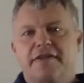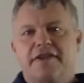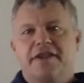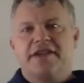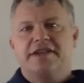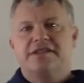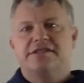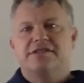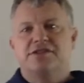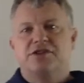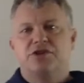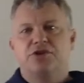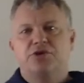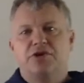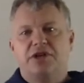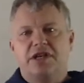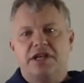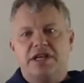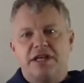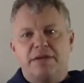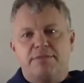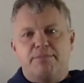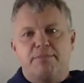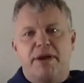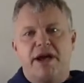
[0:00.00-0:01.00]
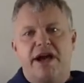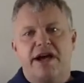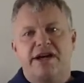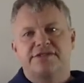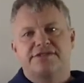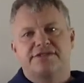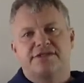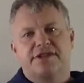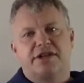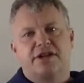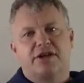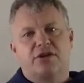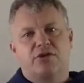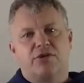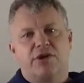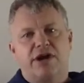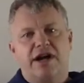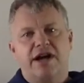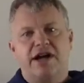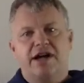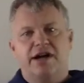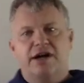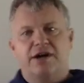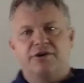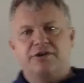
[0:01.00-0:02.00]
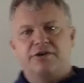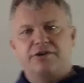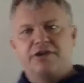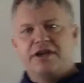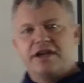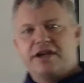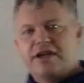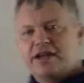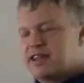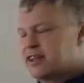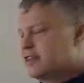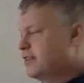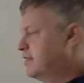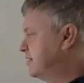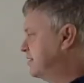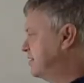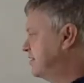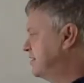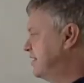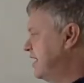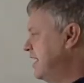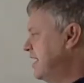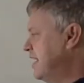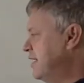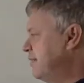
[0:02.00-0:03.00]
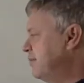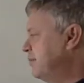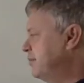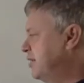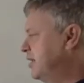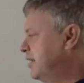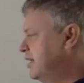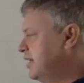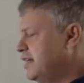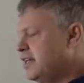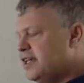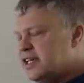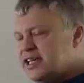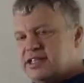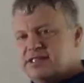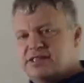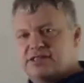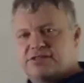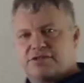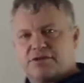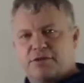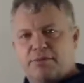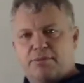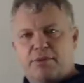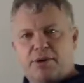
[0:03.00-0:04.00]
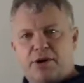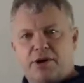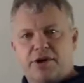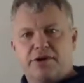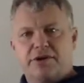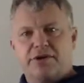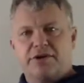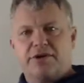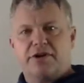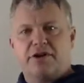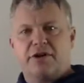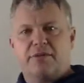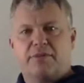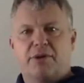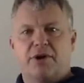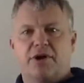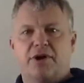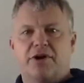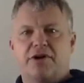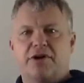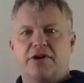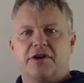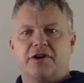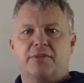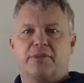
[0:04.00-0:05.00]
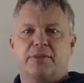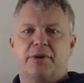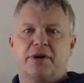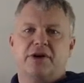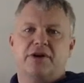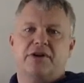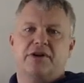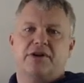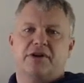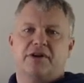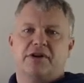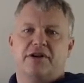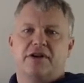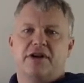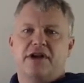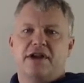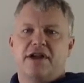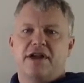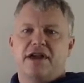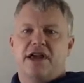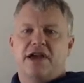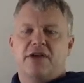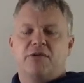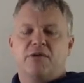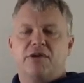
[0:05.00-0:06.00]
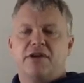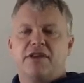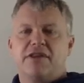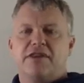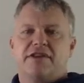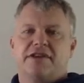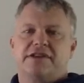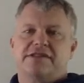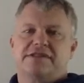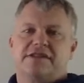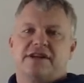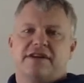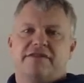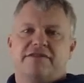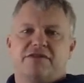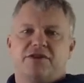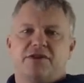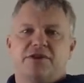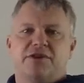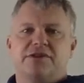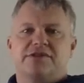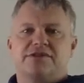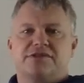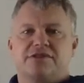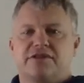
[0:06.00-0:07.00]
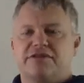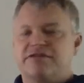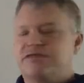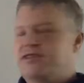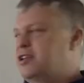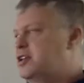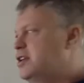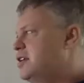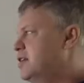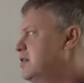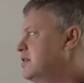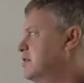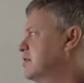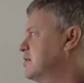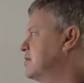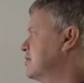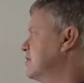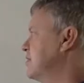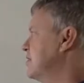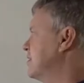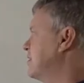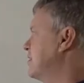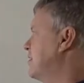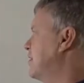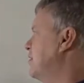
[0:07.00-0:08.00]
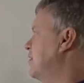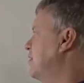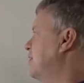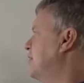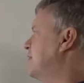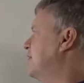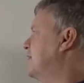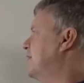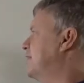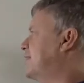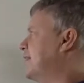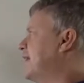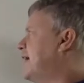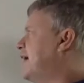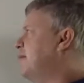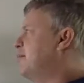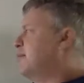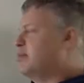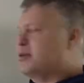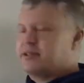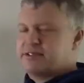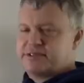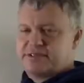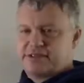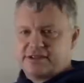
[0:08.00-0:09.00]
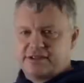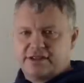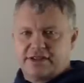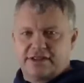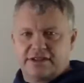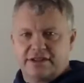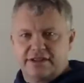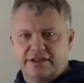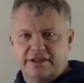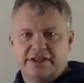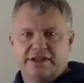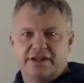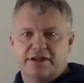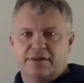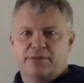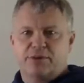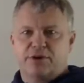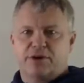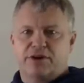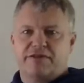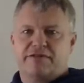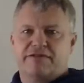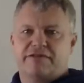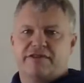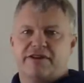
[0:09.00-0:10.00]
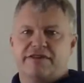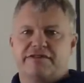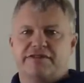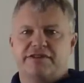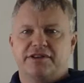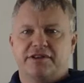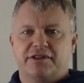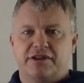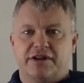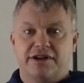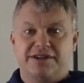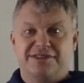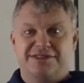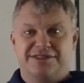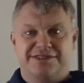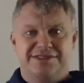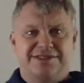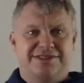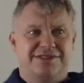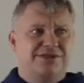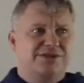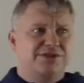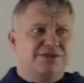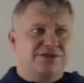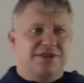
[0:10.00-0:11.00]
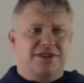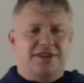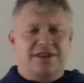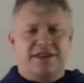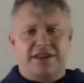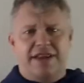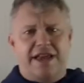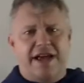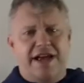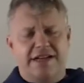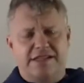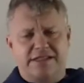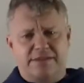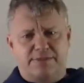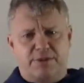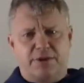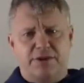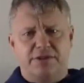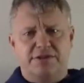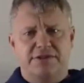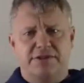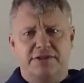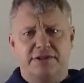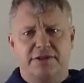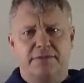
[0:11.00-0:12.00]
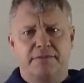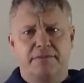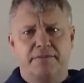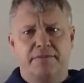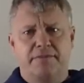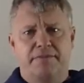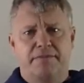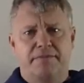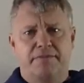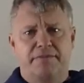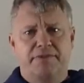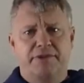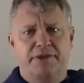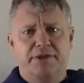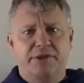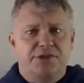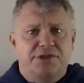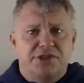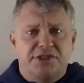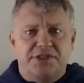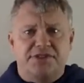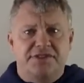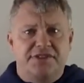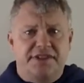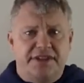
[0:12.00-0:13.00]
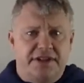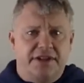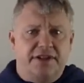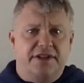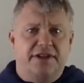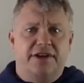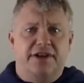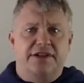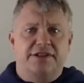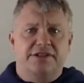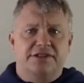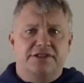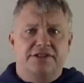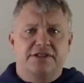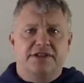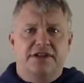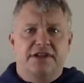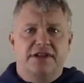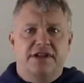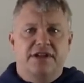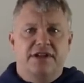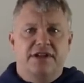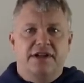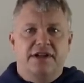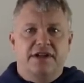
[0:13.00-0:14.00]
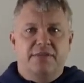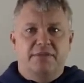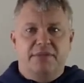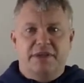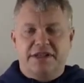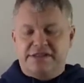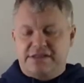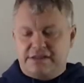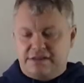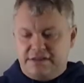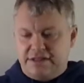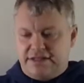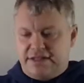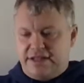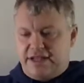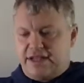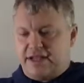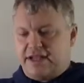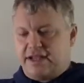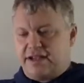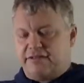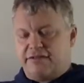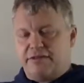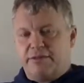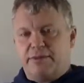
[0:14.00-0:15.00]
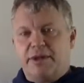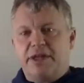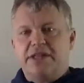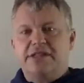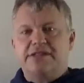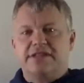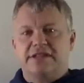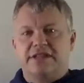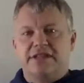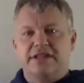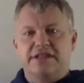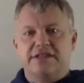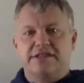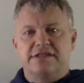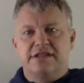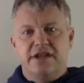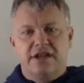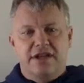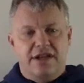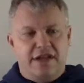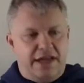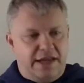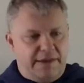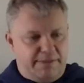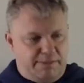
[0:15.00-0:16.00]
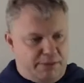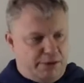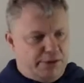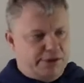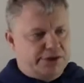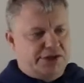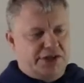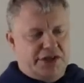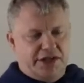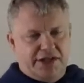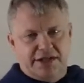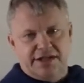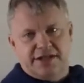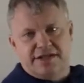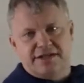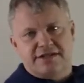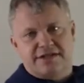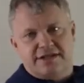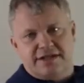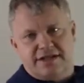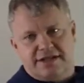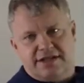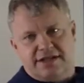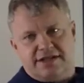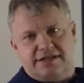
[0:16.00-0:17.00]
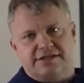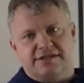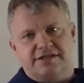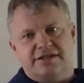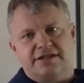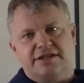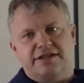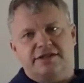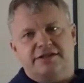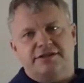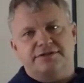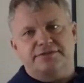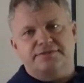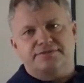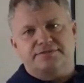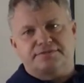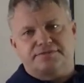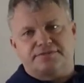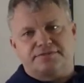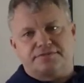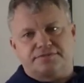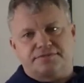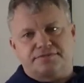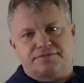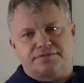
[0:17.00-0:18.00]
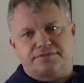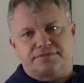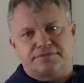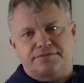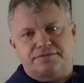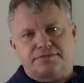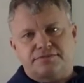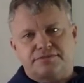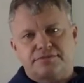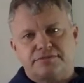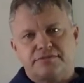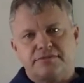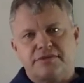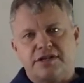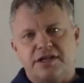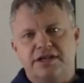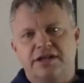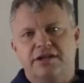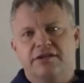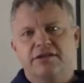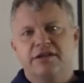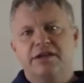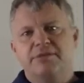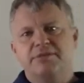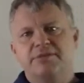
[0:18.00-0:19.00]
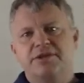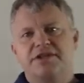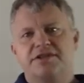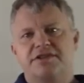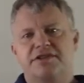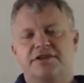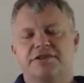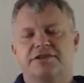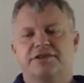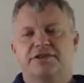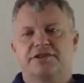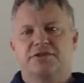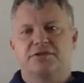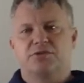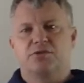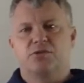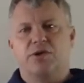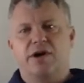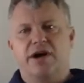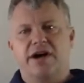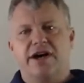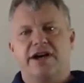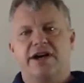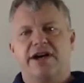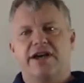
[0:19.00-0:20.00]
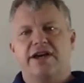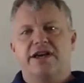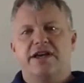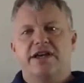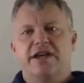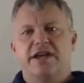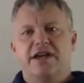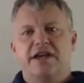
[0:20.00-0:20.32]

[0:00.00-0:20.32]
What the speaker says: you keep passing around the same leads from partner to partner to partner. And one of the things I've noticed over the years is the top person on the leaderboard for every launch is usually the last person who just did a launch, basically taking everybody's leads and pushing it into the next deal. Now let me tell you why